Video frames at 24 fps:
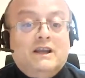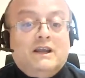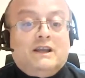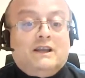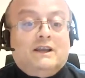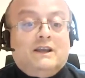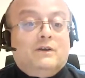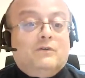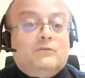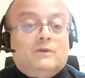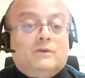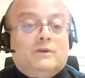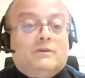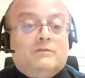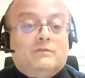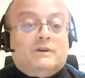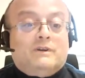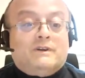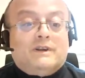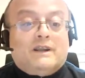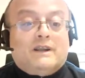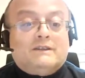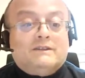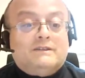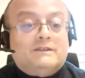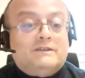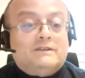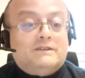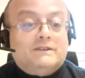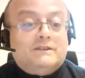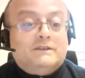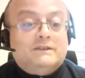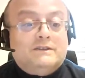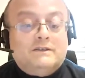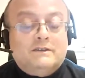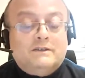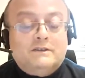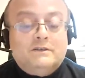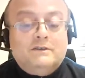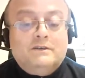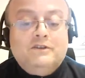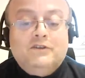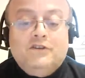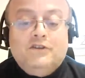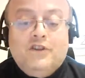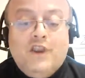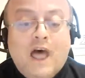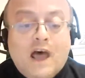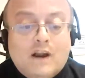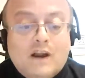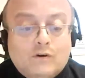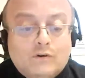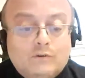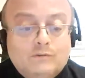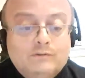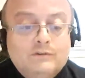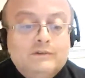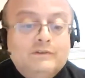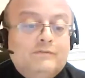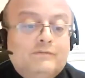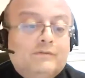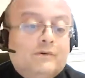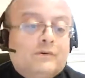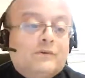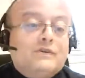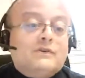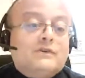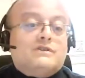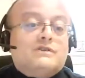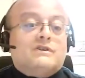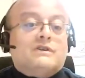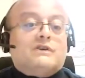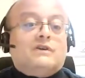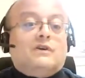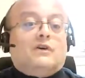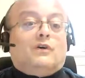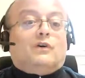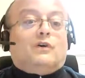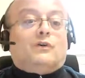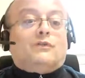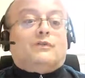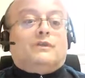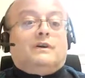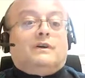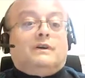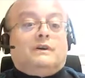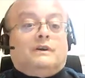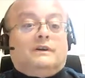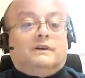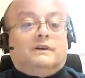We are not narrowly focusing on